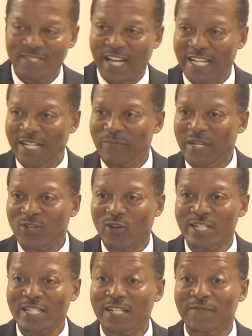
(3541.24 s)
And it made
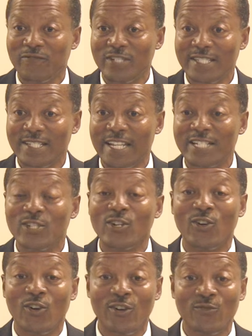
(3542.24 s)
all the difference later
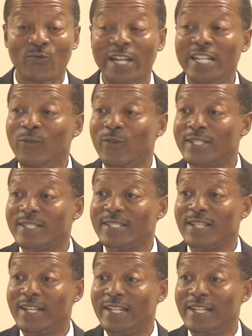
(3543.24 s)
on when he was